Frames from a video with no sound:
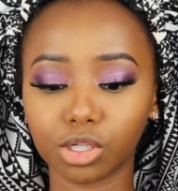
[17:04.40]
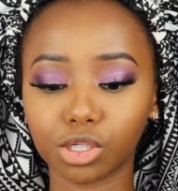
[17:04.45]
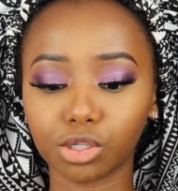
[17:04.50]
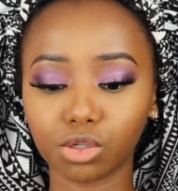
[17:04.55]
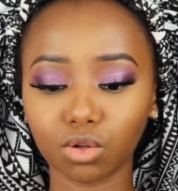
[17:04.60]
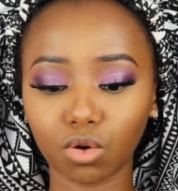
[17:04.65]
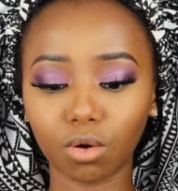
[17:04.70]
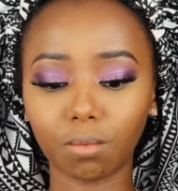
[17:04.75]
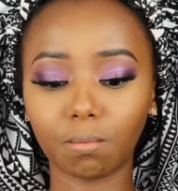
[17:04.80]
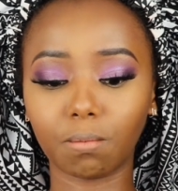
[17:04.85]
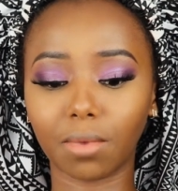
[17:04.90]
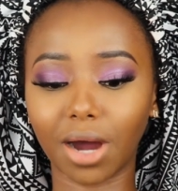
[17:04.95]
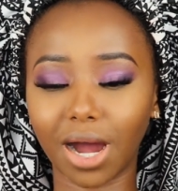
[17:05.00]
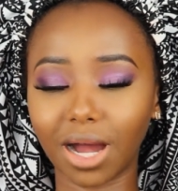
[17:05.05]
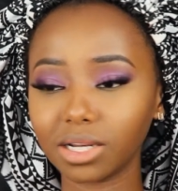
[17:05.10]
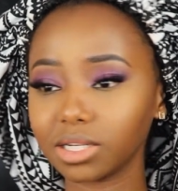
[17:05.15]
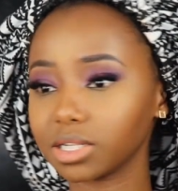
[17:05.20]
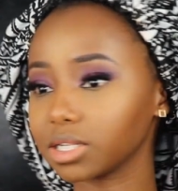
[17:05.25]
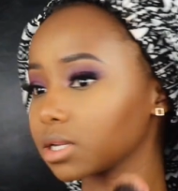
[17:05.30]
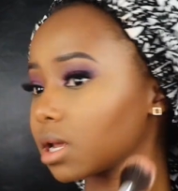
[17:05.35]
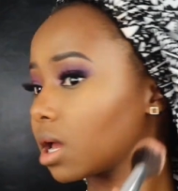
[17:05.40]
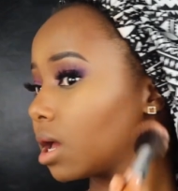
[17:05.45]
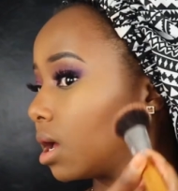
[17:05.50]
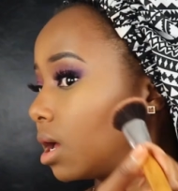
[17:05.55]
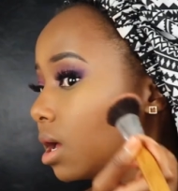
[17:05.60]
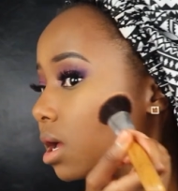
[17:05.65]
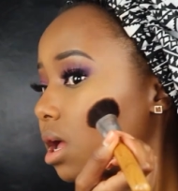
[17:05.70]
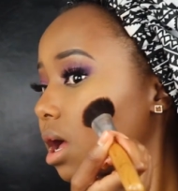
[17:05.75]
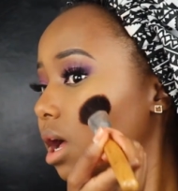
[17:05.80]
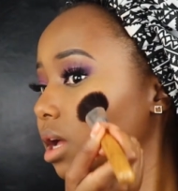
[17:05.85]
so matte.
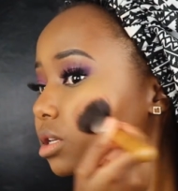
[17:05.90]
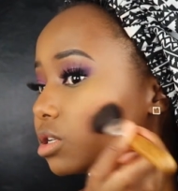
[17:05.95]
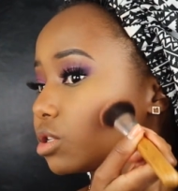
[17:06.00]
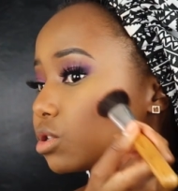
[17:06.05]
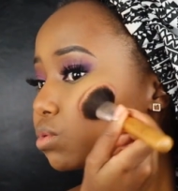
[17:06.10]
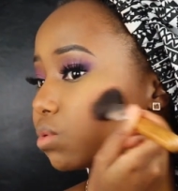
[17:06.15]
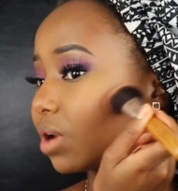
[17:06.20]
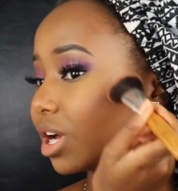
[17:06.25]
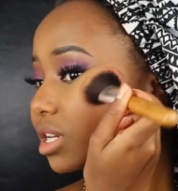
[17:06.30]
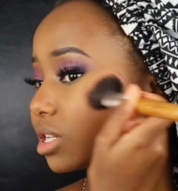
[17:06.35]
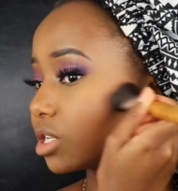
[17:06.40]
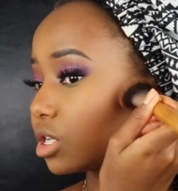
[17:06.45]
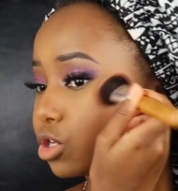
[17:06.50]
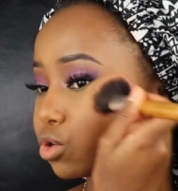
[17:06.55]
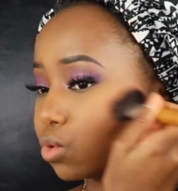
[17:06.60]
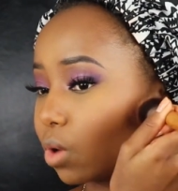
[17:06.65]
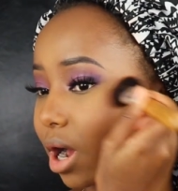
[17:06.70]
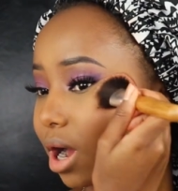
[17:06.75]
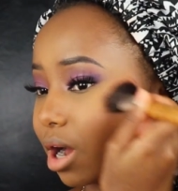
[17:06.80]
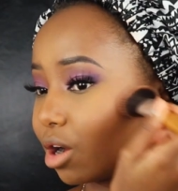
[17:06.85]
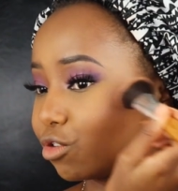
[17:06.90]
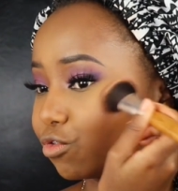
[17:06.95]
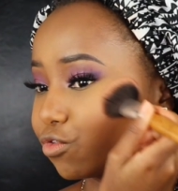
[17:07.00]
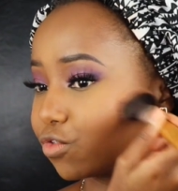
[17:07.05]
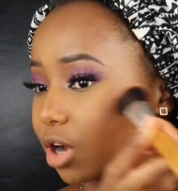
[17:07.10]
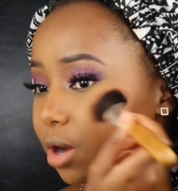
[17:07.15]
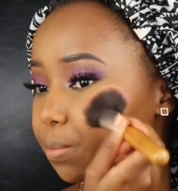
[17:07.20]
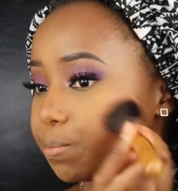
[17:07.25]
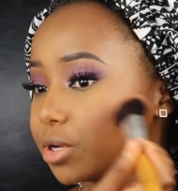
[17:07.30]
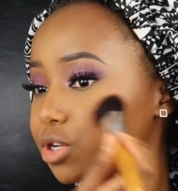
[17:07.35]
I just want to have
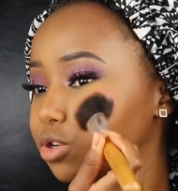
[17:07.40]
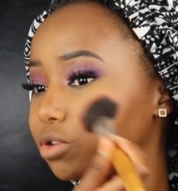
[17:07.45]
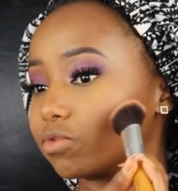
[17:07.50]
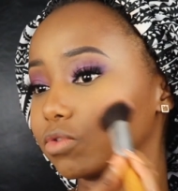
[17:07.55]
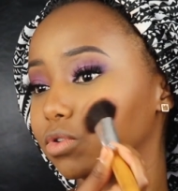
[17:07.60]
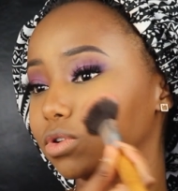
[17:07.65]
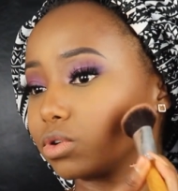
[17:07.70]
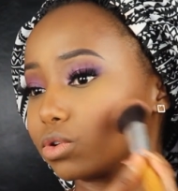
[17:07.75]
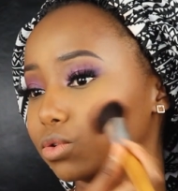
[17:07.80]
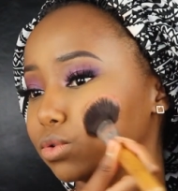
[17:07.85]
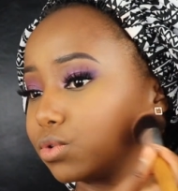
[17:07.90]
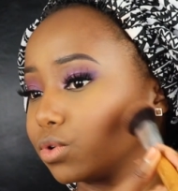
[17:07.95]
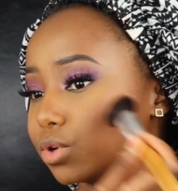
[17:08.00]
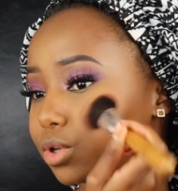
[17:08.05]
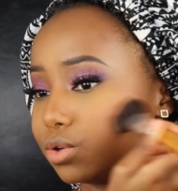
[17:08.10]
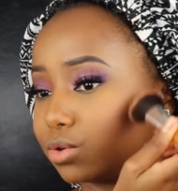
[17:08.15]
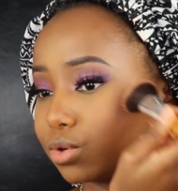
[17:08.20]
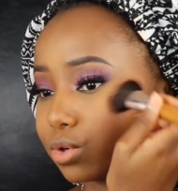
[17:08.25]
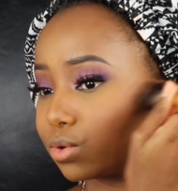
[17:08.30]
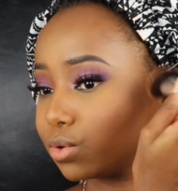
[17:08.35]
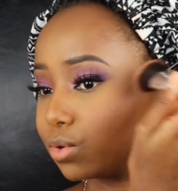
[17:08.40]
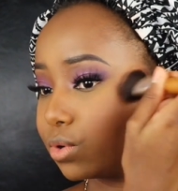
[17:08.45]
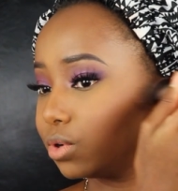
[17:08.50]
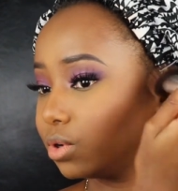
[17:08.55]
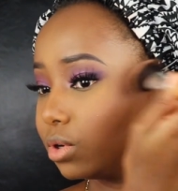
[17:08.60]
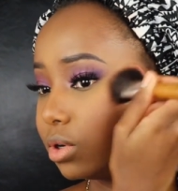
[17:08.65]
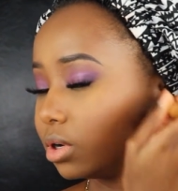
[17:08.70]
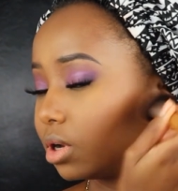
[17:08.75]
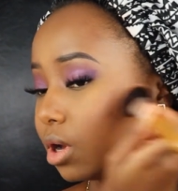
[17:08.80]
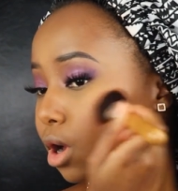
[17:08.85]
a bit of glow, you
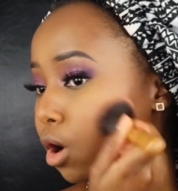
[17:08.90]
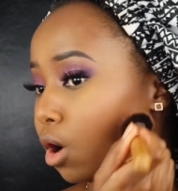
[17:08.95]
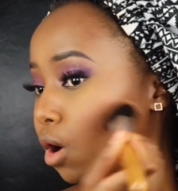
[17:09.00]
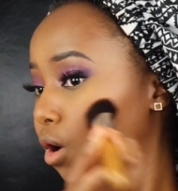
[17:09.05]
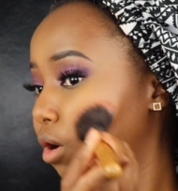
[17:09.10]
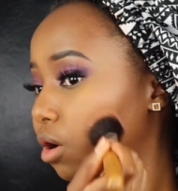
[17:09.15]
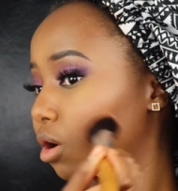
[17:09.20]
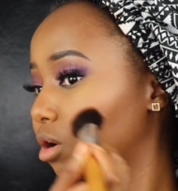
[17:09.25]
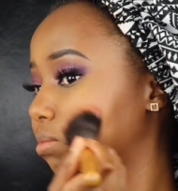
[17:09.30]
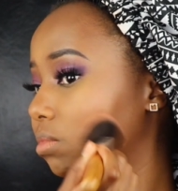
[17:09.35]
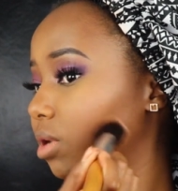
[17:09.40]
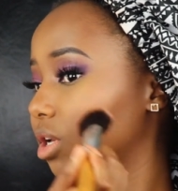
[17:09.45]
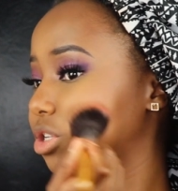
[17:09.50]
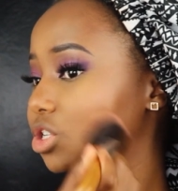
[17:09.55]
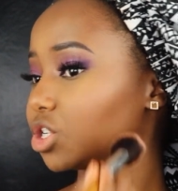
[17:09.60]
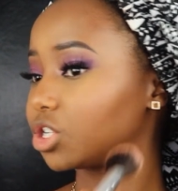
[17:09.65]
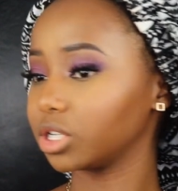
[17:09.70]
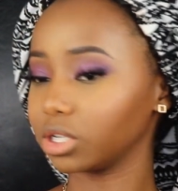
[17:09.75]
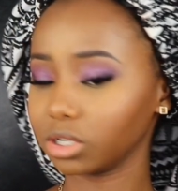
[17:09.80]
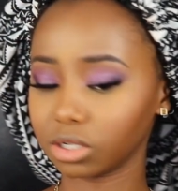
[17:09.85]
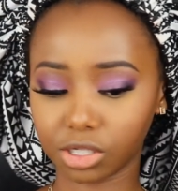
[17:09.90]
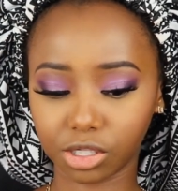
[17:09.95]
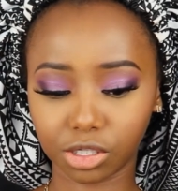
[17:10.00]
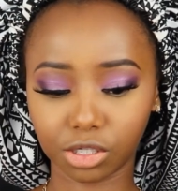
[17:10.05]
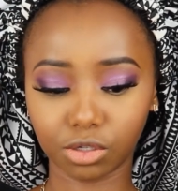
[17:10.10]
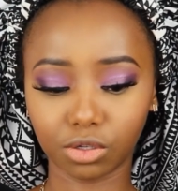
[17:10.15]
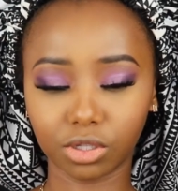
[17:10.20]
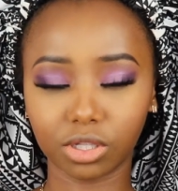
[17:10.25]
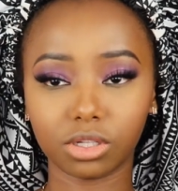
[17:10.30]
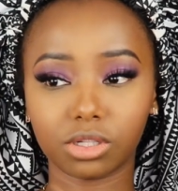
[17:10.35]
know, on my cheeks.
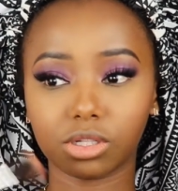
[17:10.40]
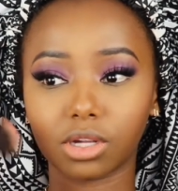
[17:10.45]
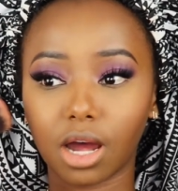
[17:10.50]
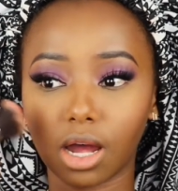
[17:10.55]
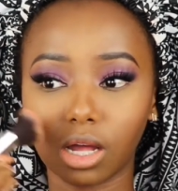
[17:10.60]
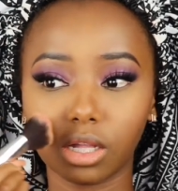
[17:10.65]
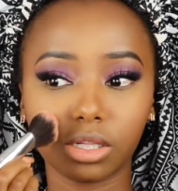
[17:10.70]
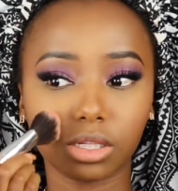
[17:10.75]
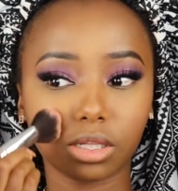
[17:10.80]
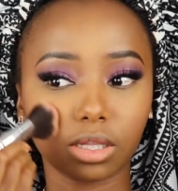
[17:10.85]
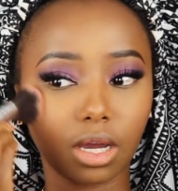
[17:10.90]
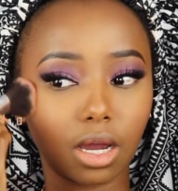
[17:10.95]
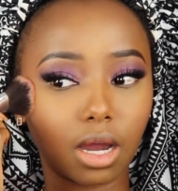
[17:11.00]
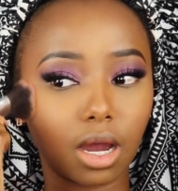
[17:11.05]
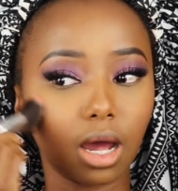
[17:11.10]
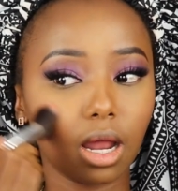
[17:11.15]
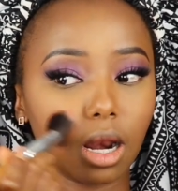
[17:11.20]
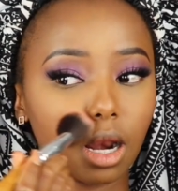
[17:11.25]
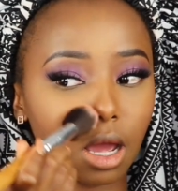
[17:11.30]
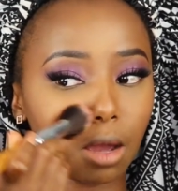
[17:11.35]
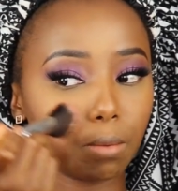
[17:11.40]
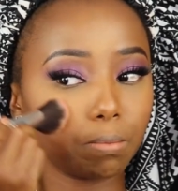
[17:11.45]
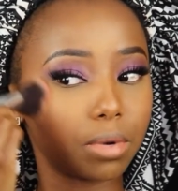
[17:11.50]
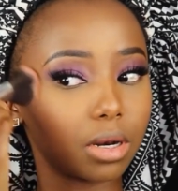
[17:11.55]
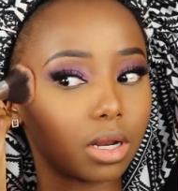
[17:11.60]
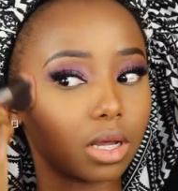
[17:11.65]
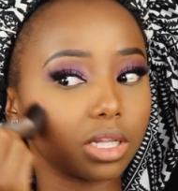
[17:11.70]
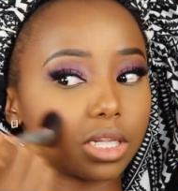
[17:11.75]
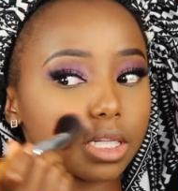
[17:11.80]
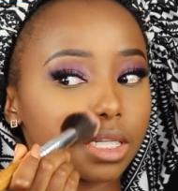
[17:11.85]
So this has the color
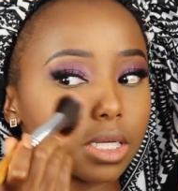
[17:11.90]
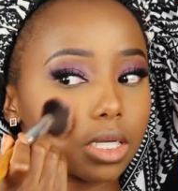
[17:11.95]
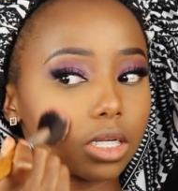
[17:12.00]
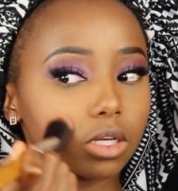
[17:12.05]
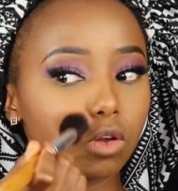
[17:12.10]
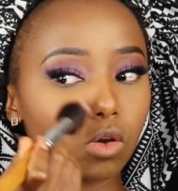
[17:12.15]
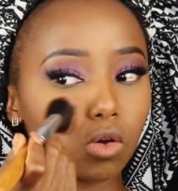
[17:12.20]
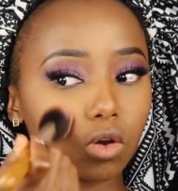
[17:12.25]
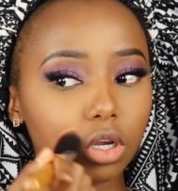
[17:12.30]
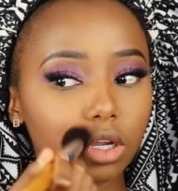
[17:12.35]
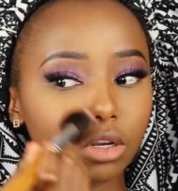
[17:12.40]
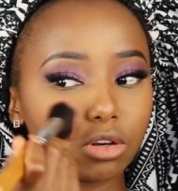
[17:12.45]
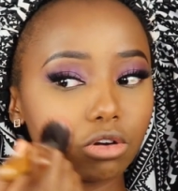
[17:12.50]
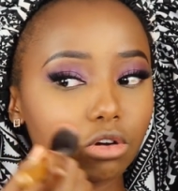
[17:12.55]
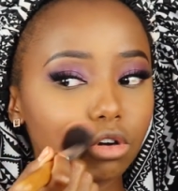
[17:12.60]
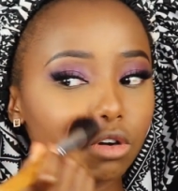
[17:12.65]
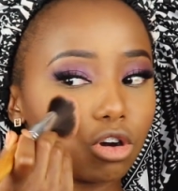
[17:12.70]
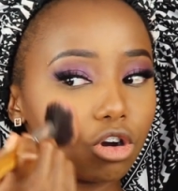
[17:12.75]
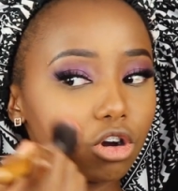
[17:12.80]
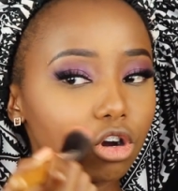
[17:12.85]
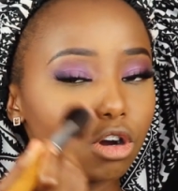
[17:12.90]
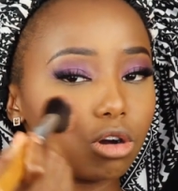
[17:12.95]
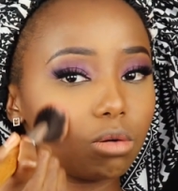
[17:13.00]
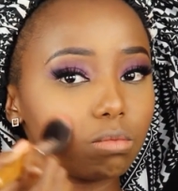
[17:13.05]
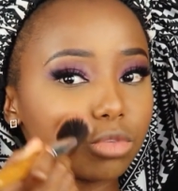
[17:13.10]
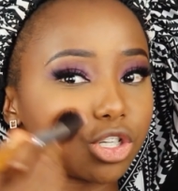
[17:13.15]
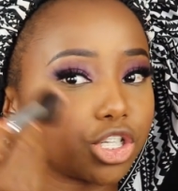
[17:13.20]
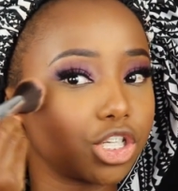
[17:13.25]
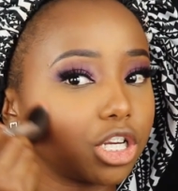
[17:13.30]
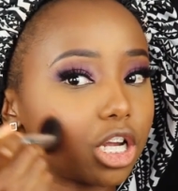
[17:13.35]
plus kidogo
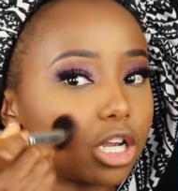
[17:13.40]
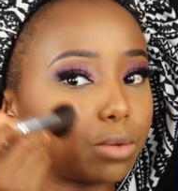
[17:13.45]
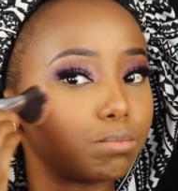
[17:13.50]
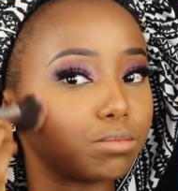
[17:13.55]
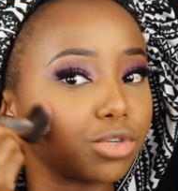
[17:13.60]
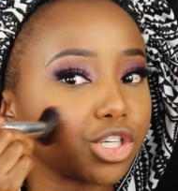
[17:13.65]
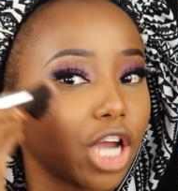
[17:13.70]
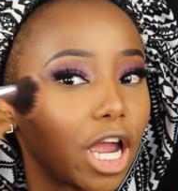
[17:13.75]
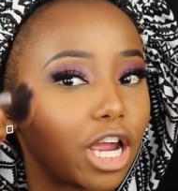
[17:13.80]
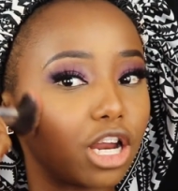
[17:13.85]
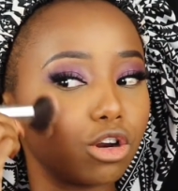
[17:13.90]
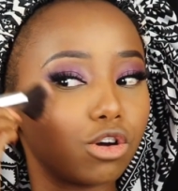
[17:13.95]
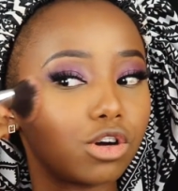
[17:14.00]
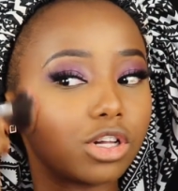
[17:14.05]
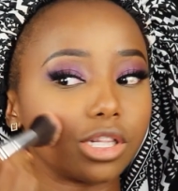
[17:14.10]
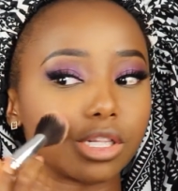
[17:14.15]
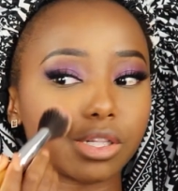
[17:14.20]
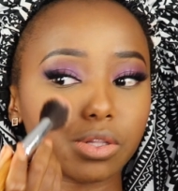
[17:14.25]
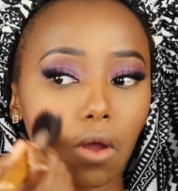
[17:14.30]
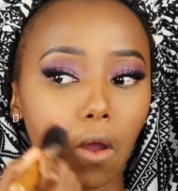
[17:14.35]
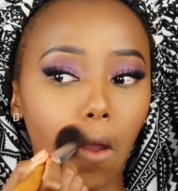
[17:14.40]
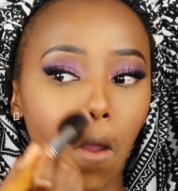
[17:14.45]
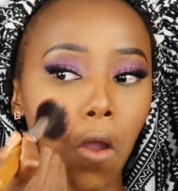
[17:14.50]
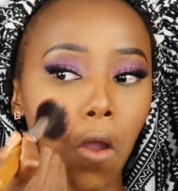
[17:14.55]
mshinos